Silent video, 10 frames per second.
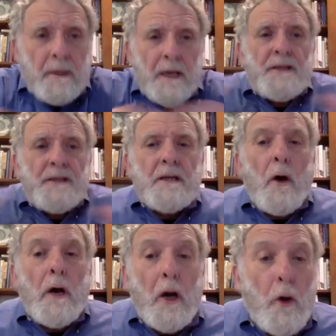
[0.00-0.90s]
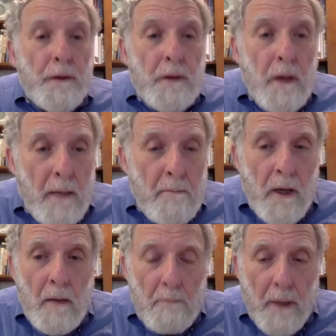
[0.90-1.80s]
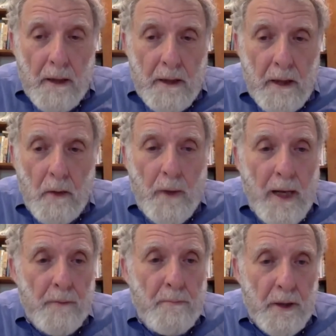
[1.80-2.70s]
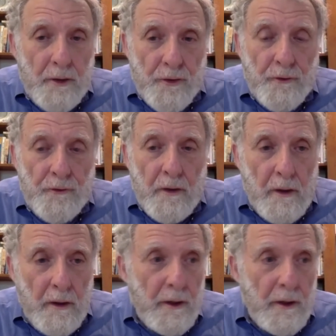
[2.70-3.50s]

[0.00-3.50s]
Because this is going on all the time, but until we had the pictures,